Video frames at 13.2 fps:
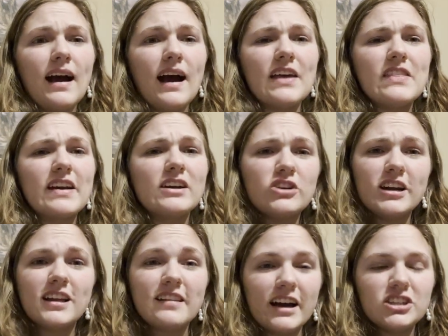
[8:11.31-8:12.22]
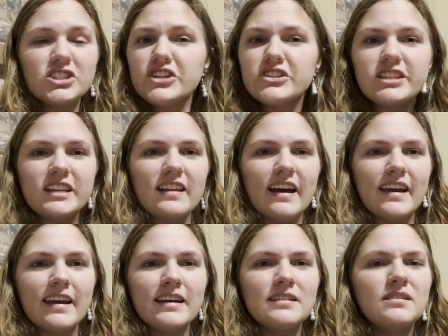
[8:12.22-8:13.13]
I think I tried it last year, didn't
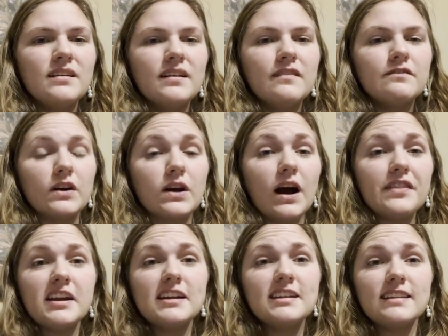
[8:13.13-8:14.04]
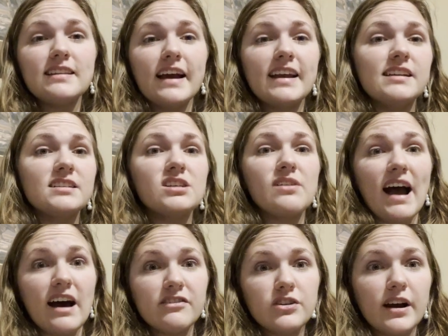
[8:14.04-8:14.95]
like it, forgot that I didn't like it until
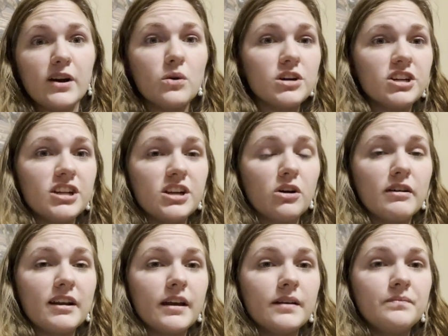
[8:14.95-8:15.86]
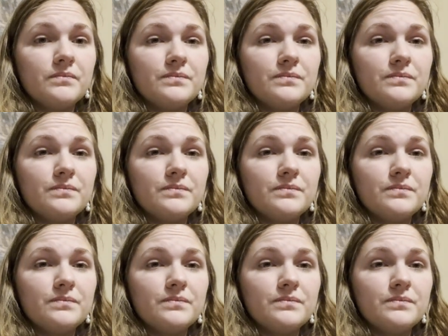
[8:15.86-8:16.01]
after I ordered it already,